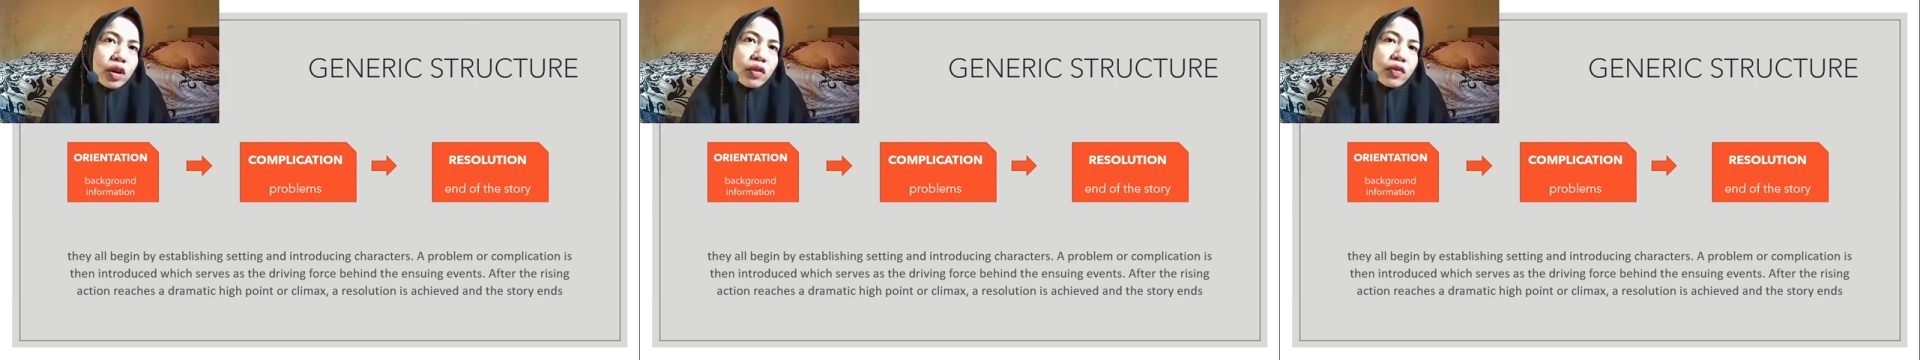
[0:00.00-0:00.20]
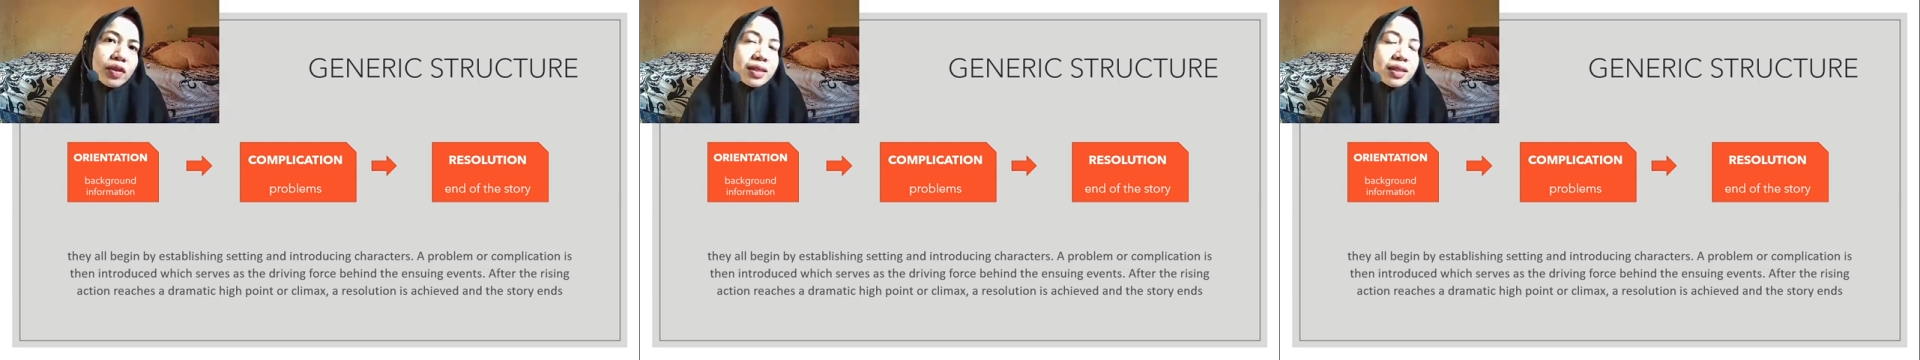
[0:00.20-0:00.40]

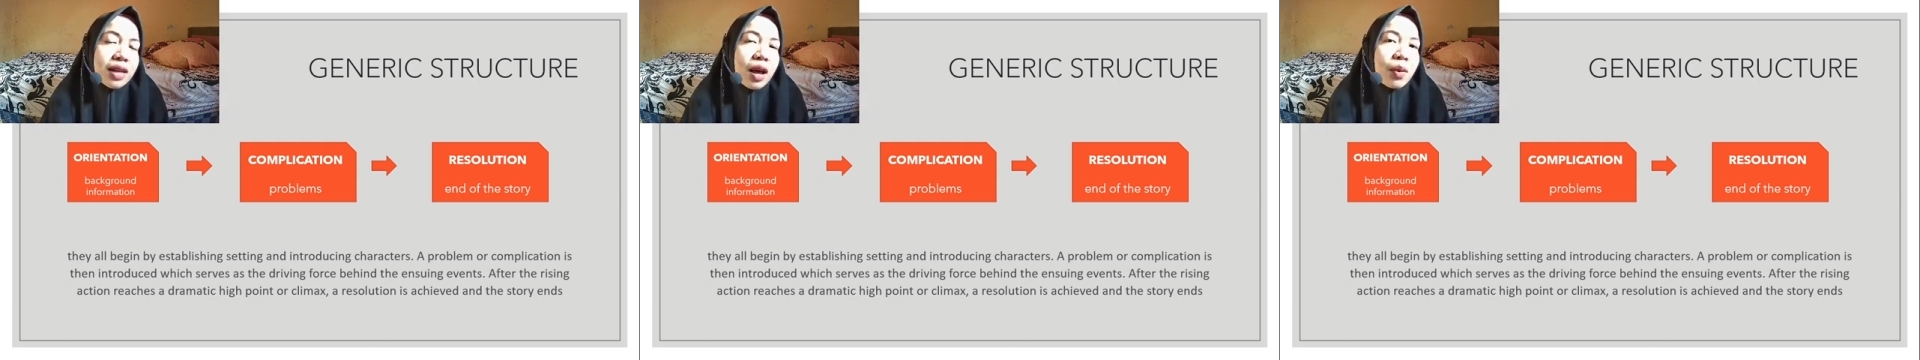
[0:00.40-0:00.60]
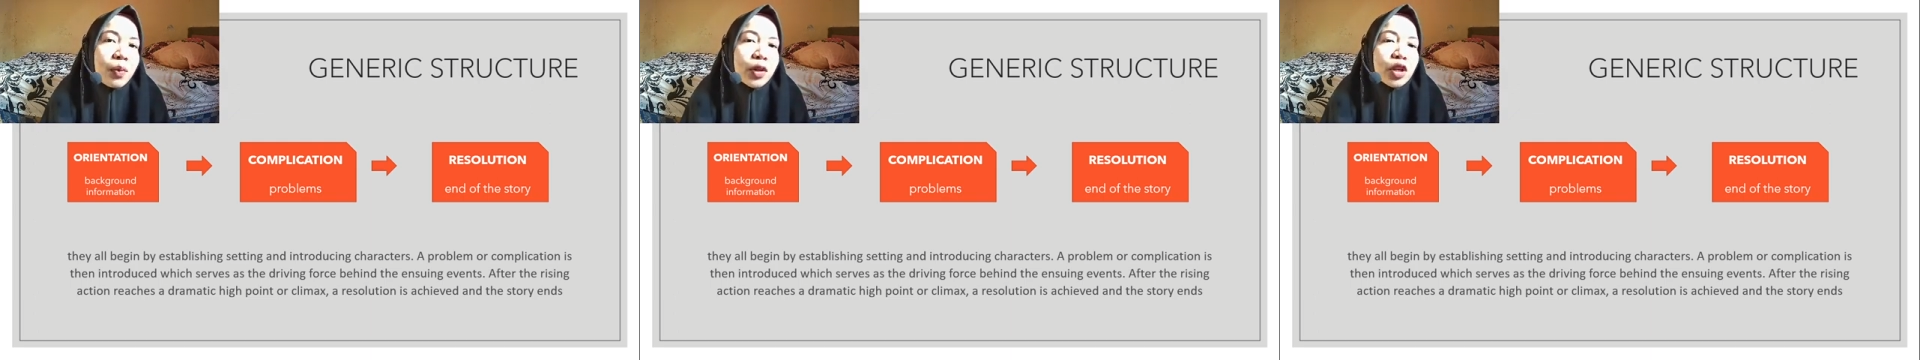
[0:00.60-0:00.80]
For
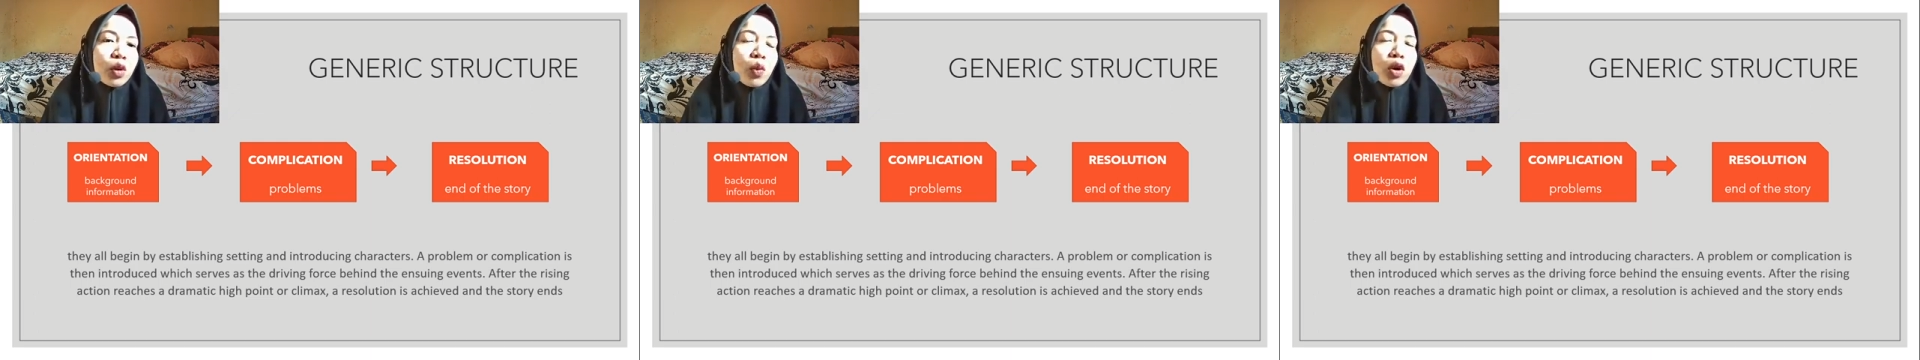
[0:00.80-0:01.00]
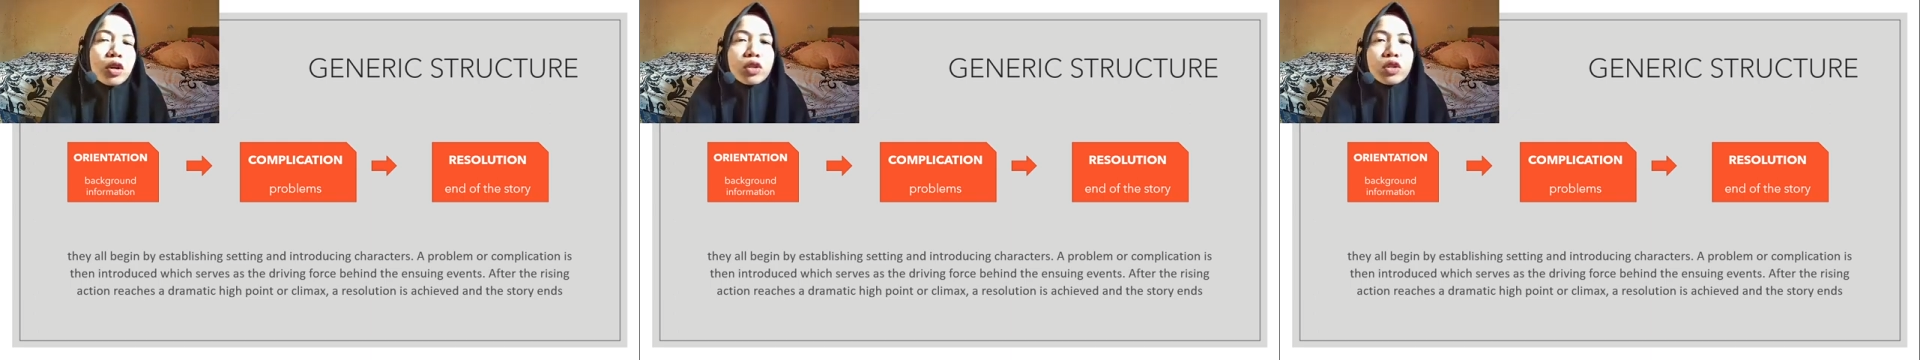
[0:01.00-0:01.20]
example, you
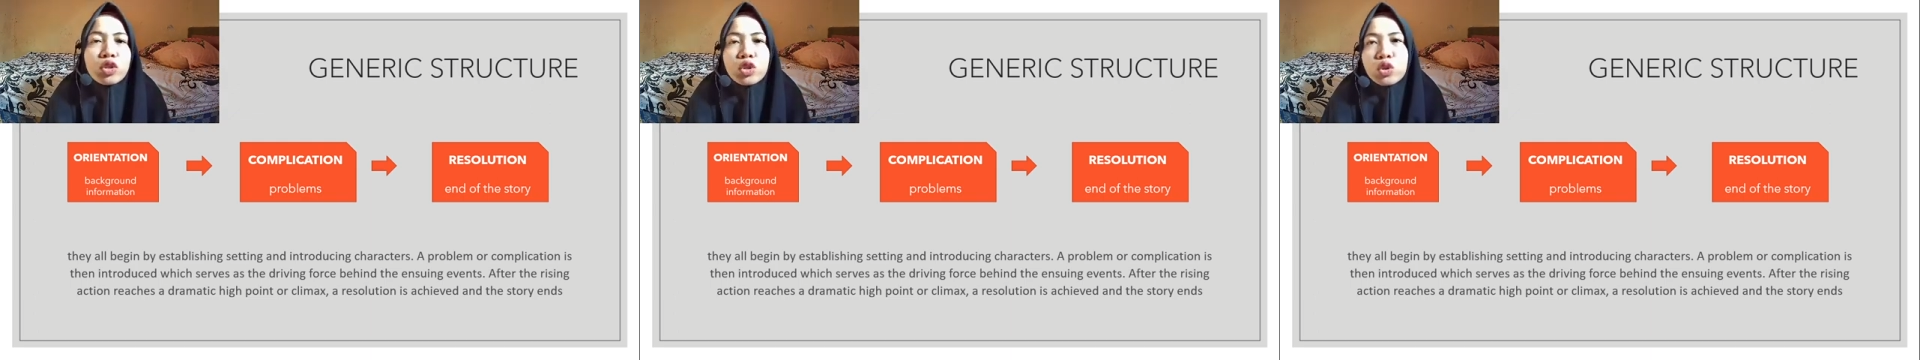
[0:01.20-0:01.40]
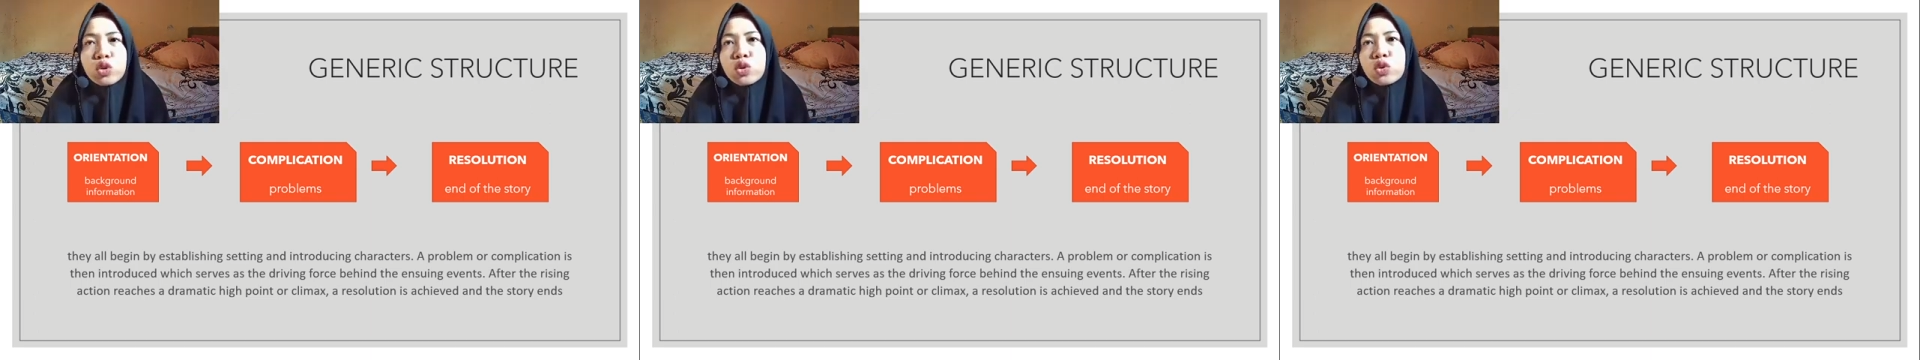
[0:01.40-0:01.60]
want
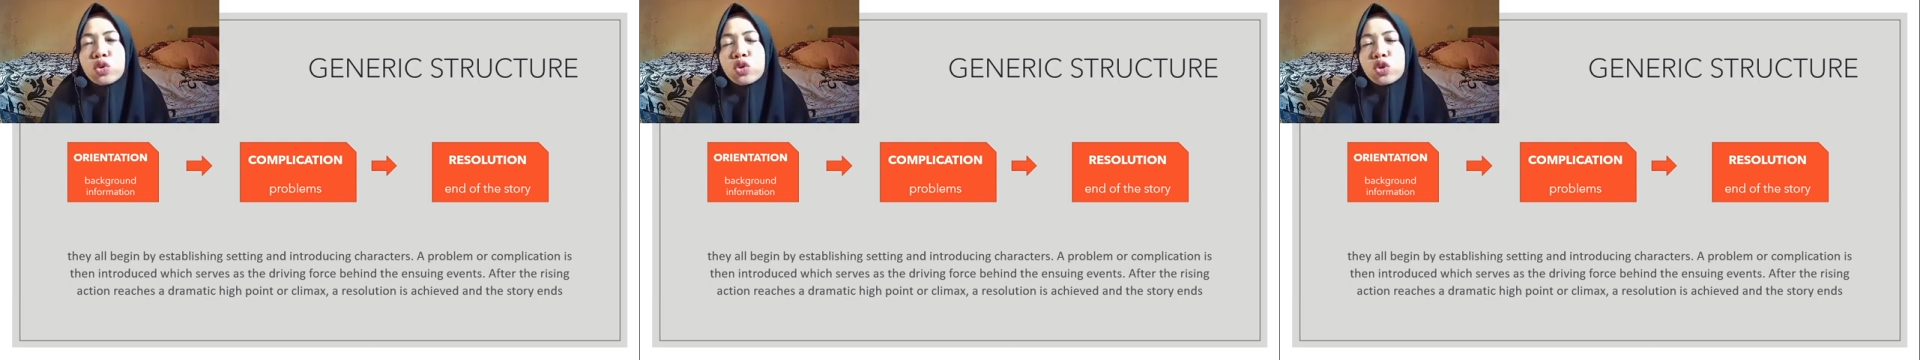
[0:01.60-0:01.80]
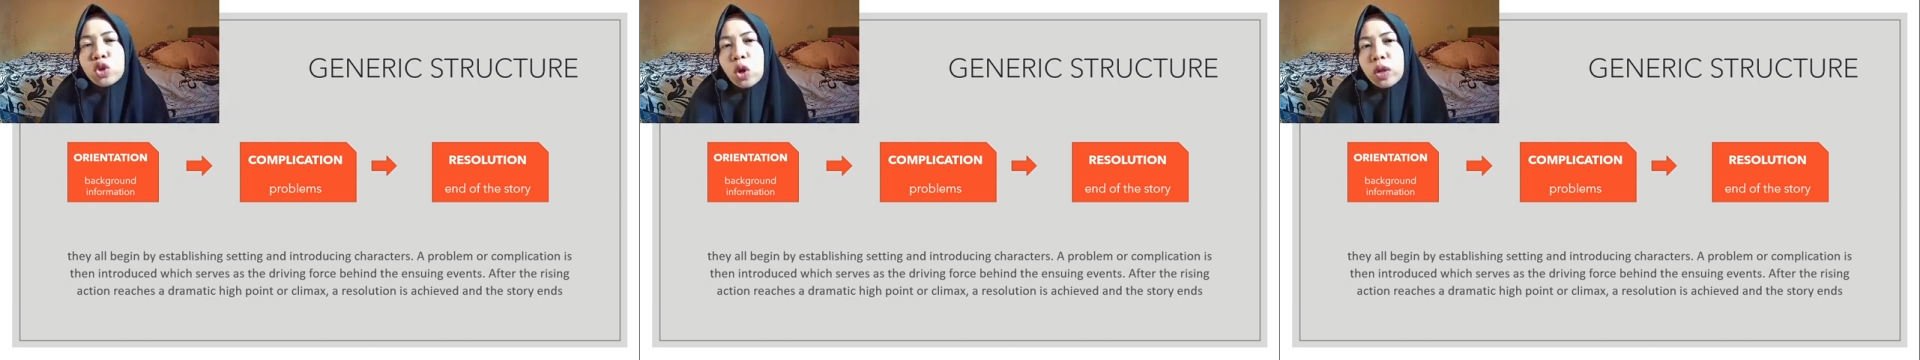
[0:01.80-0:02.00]
to
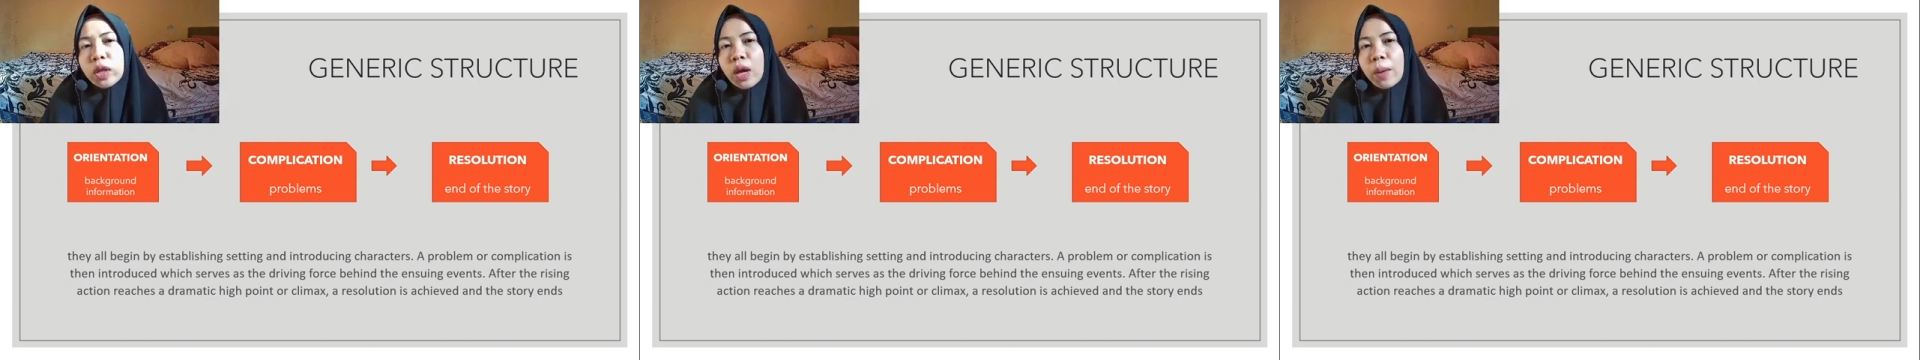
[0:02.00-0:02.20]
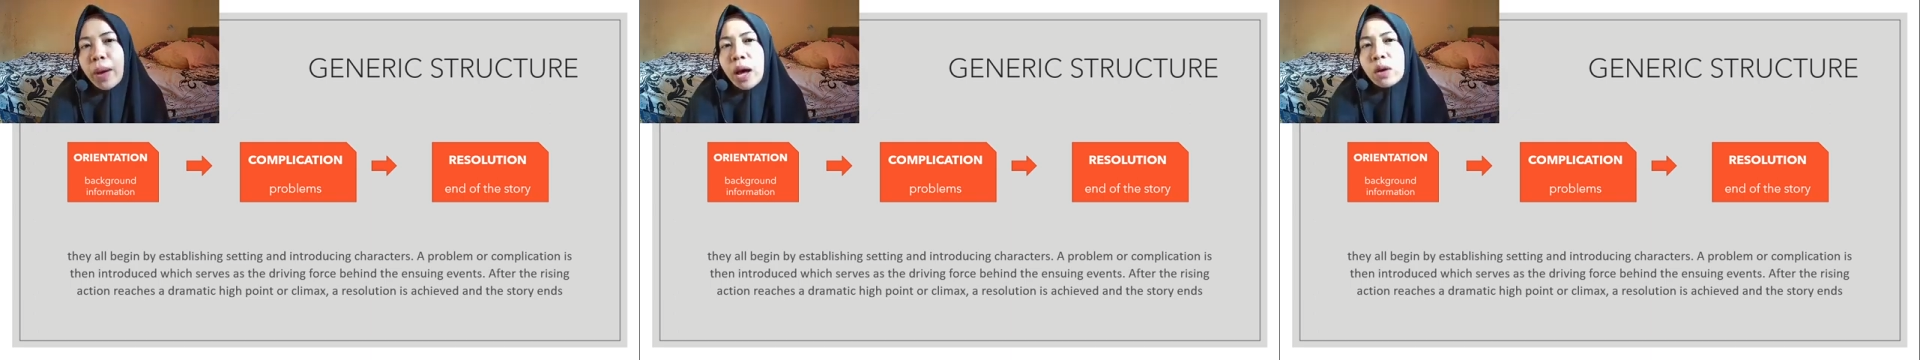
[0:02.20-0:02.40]
talk
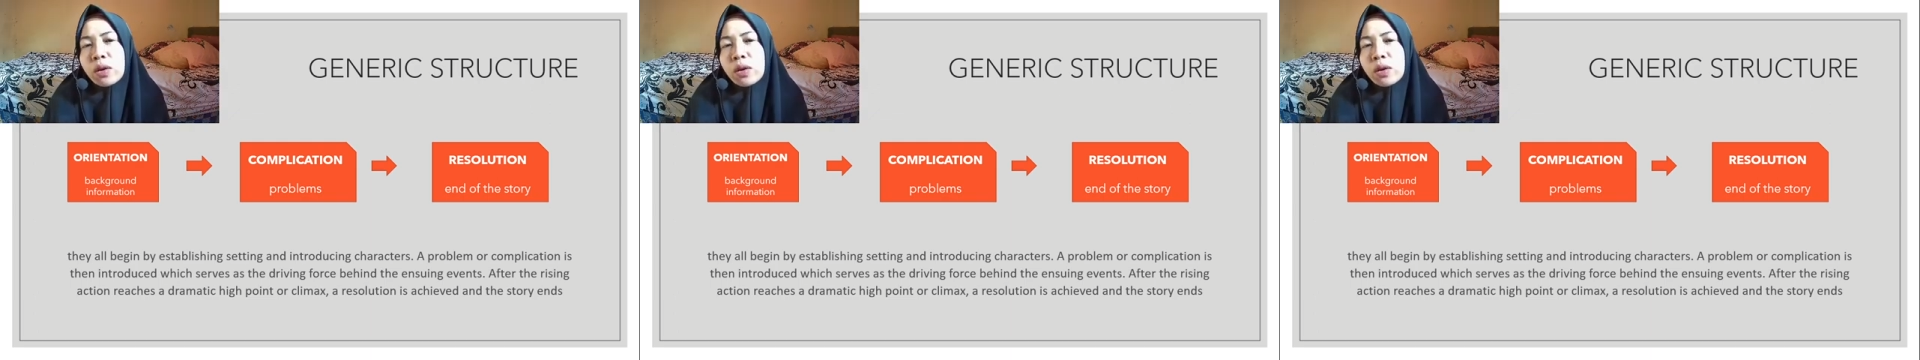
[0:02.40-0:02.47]
about